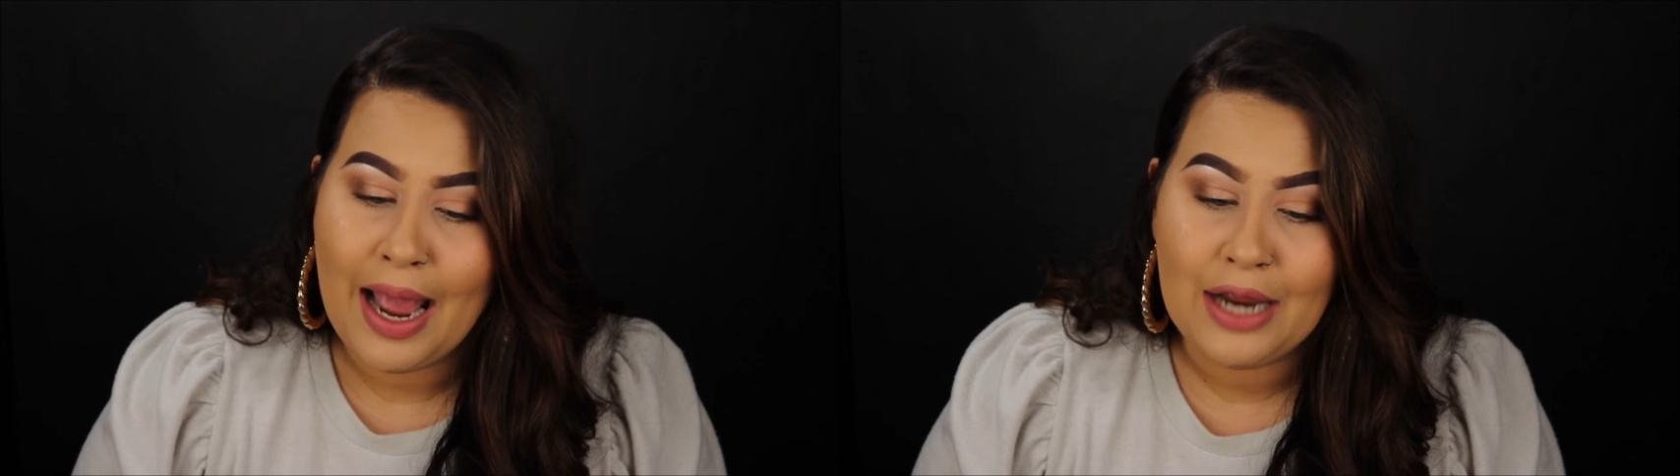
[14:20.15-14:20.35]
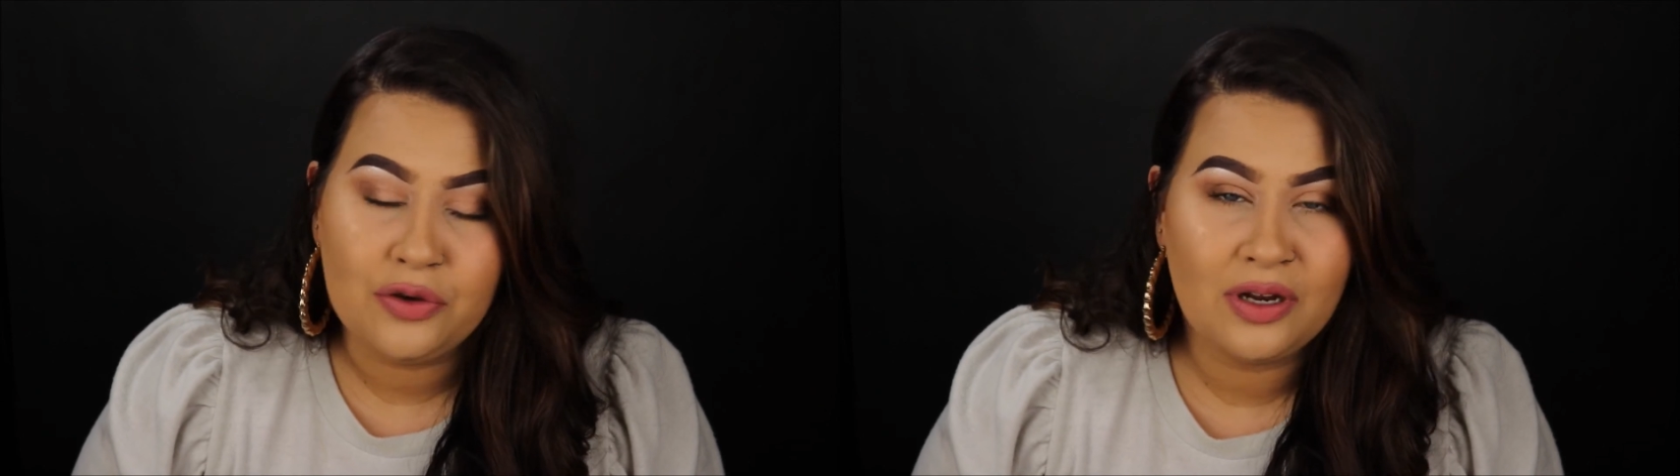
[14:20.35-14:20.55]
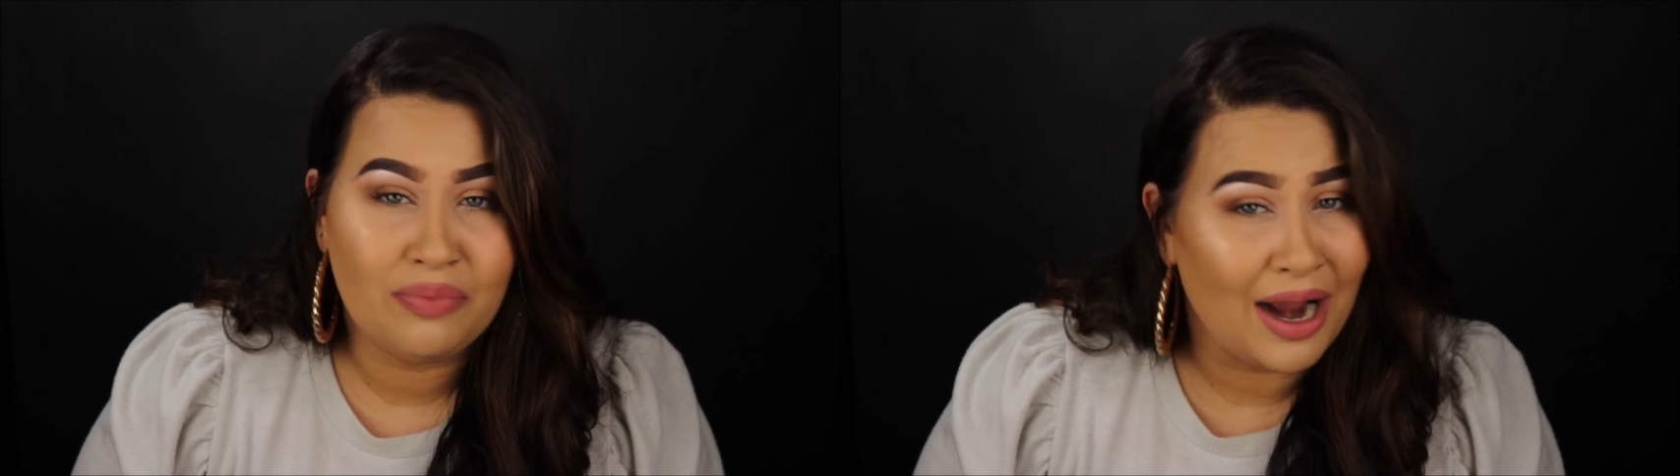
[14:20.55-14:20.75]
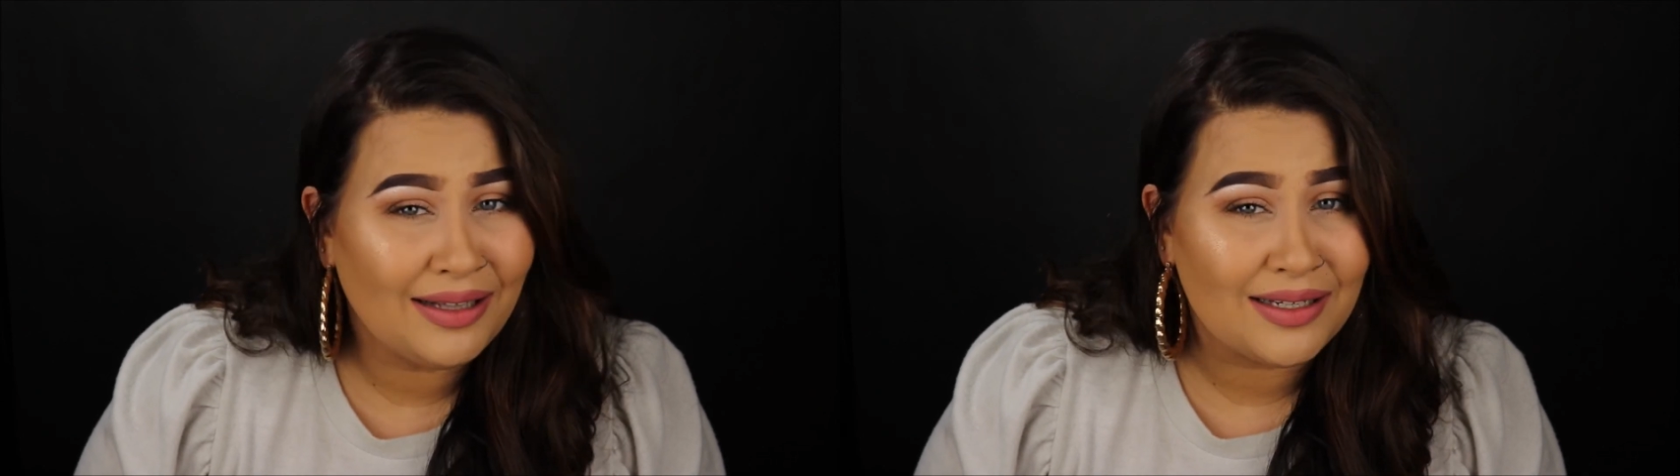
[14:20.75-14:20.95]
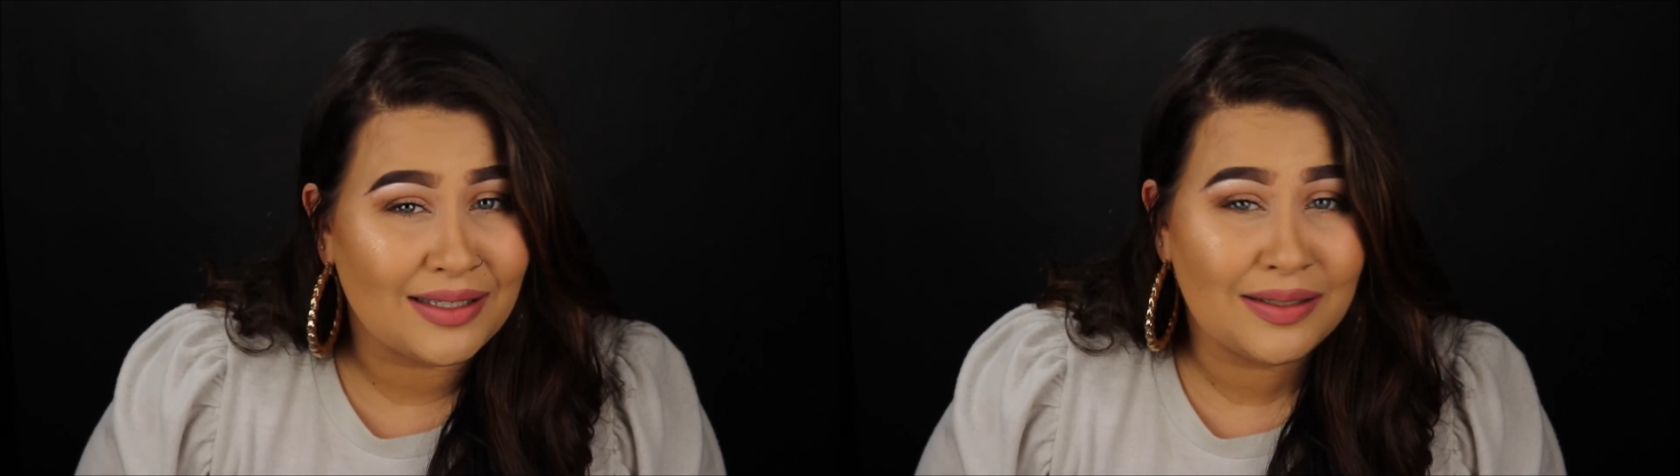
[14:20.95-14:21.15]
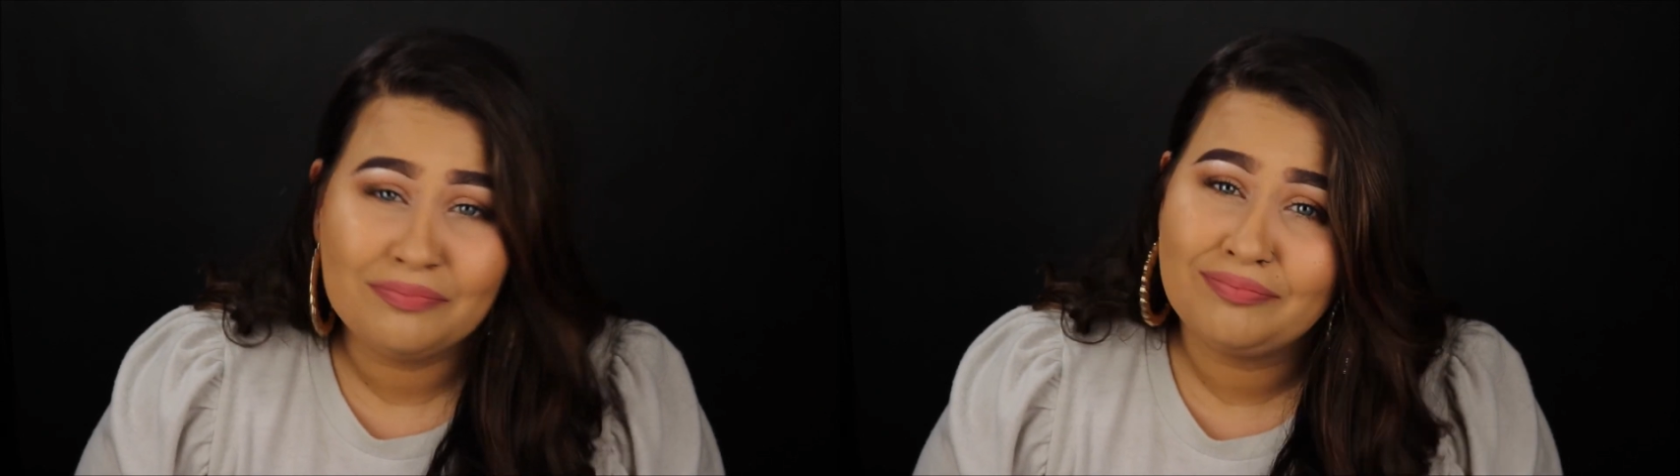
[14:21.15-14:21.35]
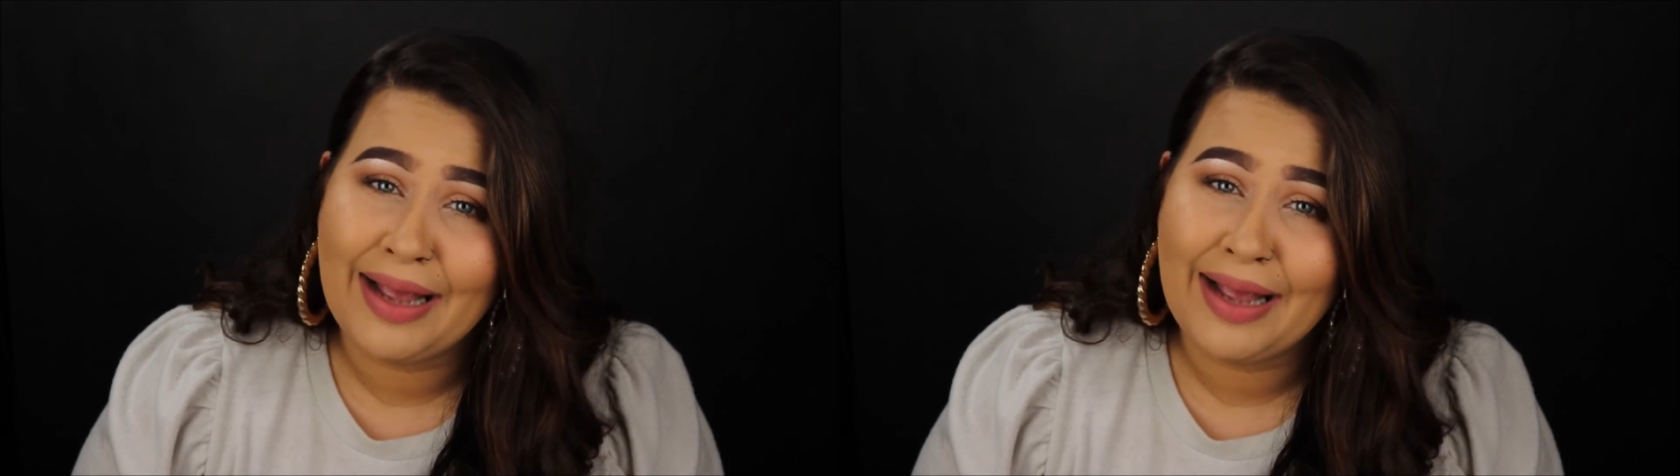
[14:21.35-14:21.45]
and you can practice